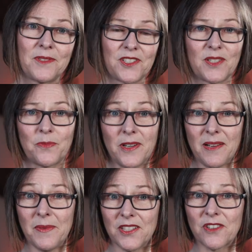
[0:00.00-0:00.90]
which is pretty
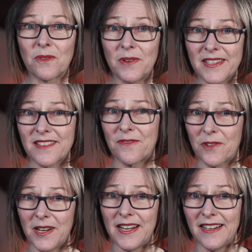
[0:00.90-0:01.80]
much a risk
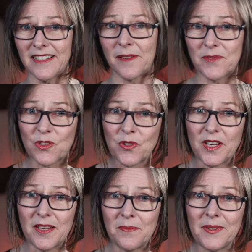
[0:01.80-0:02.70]
free income
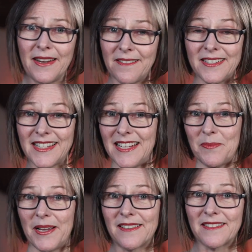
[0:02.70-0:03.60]
stream guaranteed
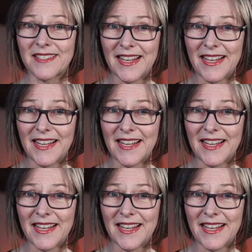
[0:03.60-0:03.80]
by Uncle